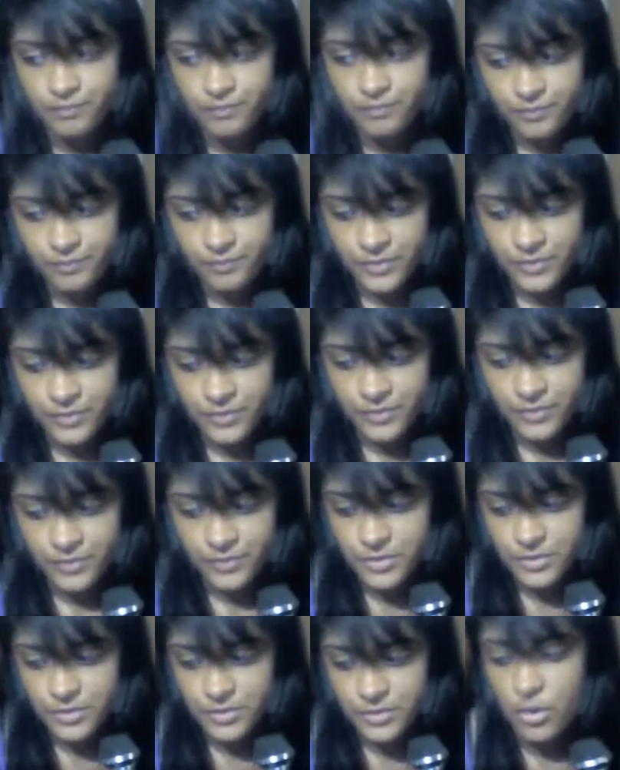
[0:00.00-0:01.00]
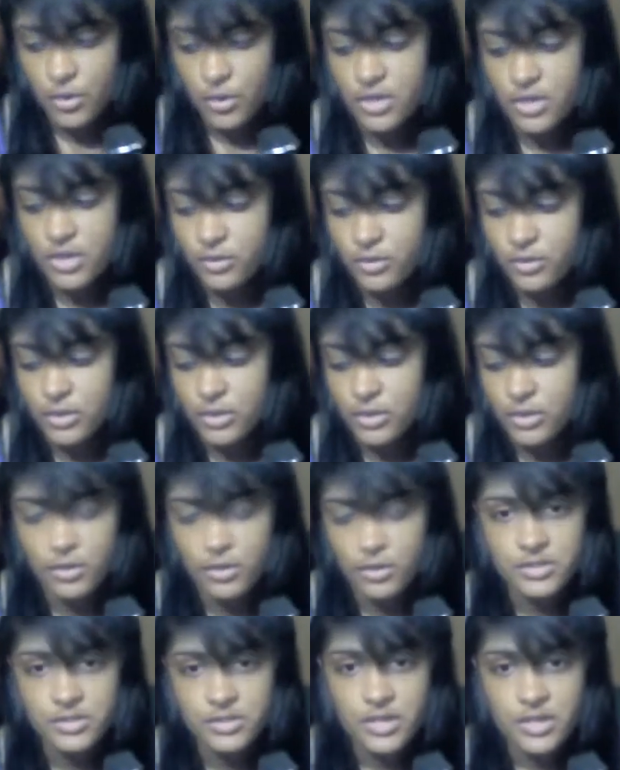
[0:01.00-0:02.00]
there's a child only learns
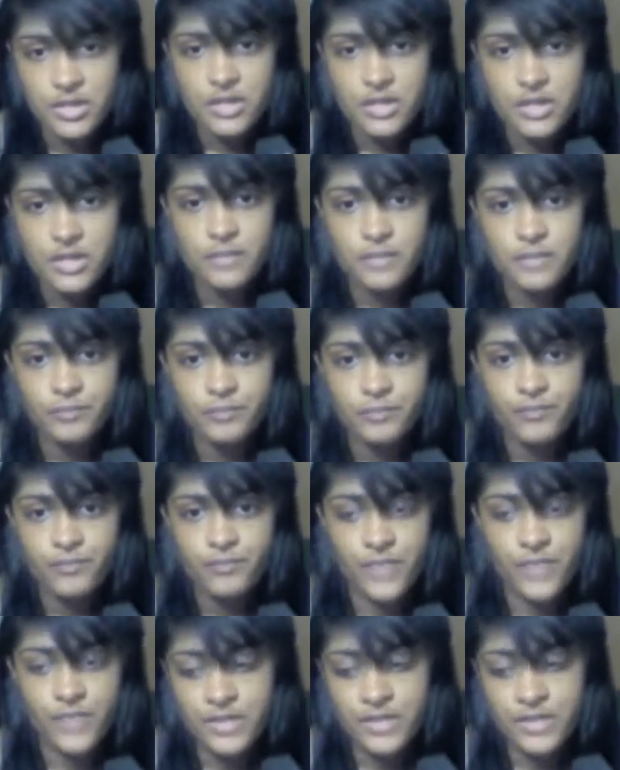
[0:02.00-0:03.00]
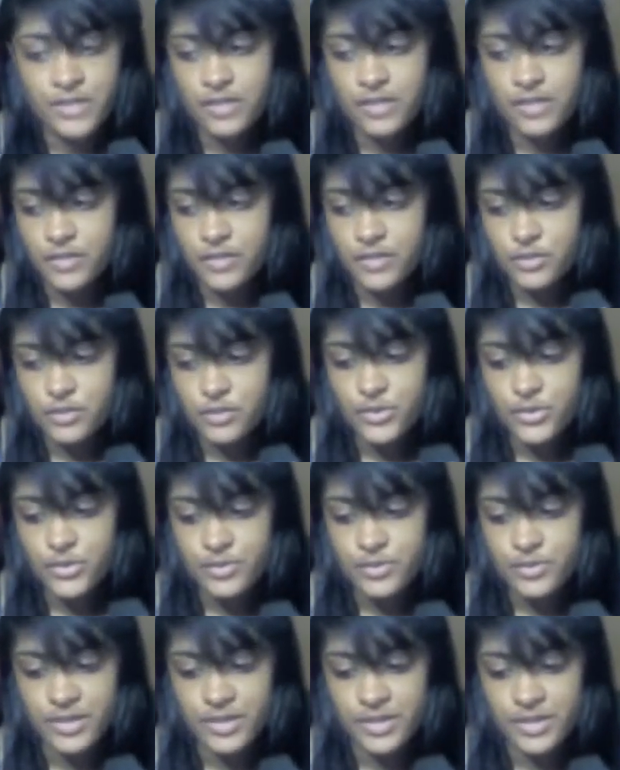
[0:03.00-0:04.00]
not to like vegetables
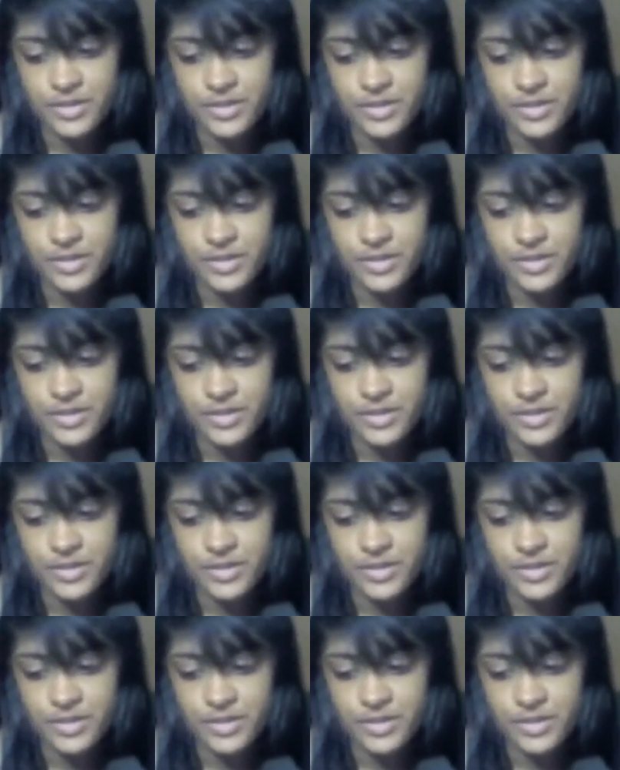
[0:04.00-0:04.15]
because